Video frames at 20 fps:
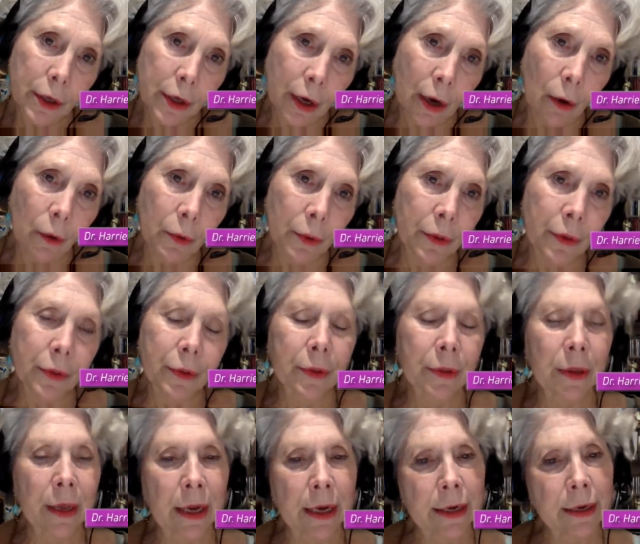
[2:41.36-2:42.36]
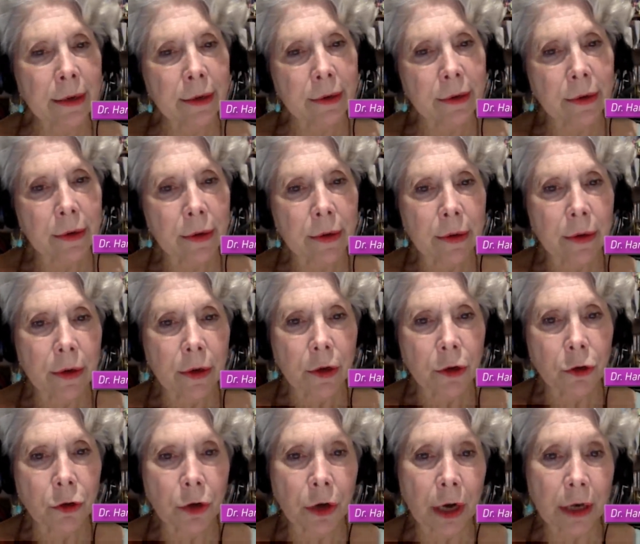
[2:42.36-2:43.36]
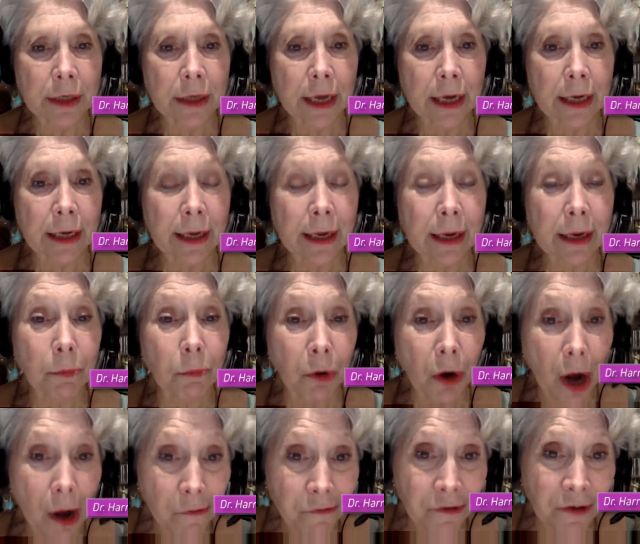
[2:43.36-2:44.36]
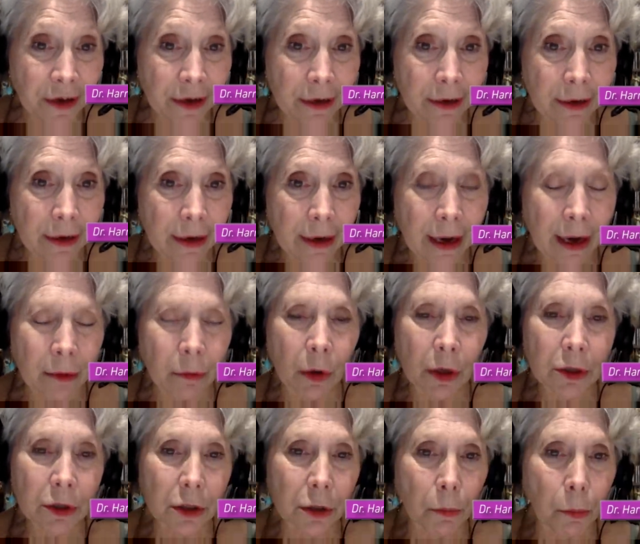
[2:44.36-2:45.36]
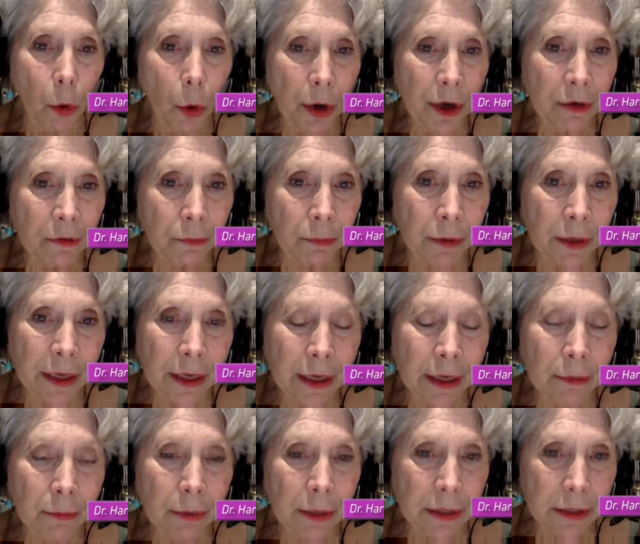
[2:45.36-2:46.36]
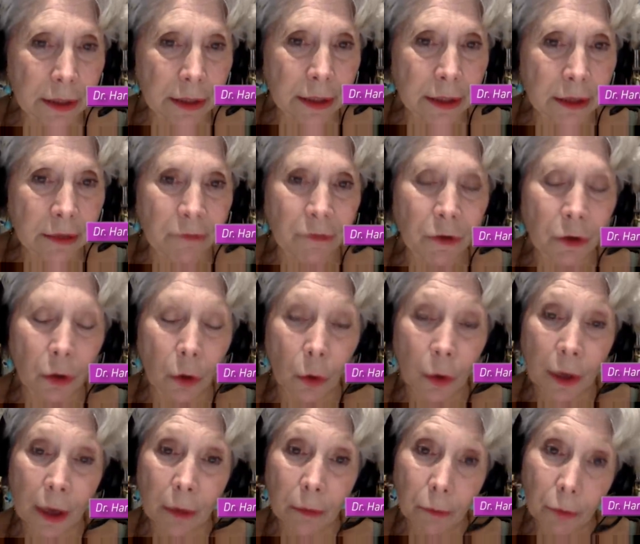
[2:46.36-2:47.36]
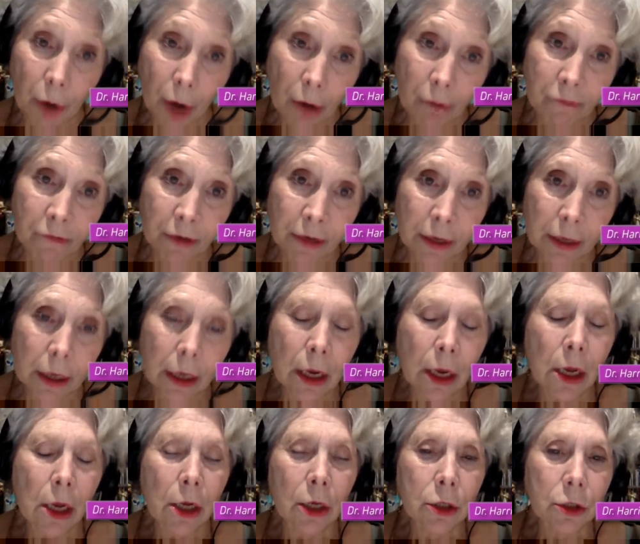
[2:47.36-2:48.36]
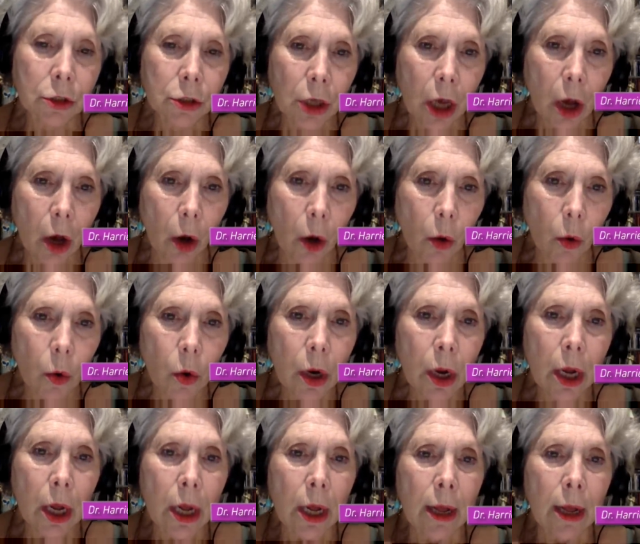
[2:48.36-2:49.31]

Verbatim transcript: You know, then you're not getting any profit. And what's the point of being in business if you don't get profit? So